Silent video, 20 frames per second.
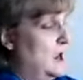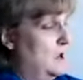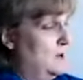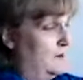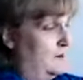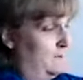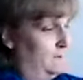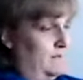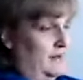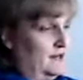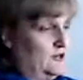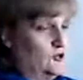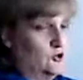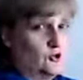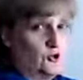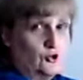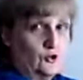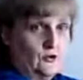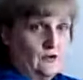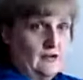But make sure
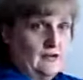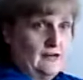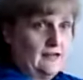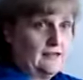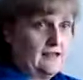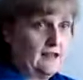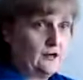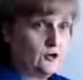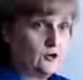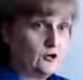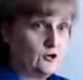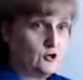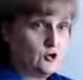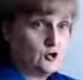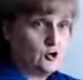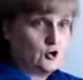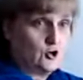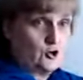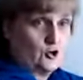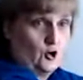you're getting that good
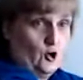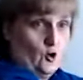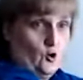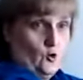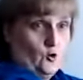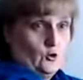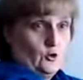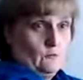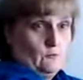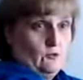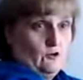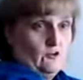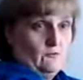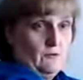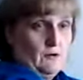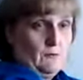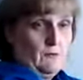shoulder movement.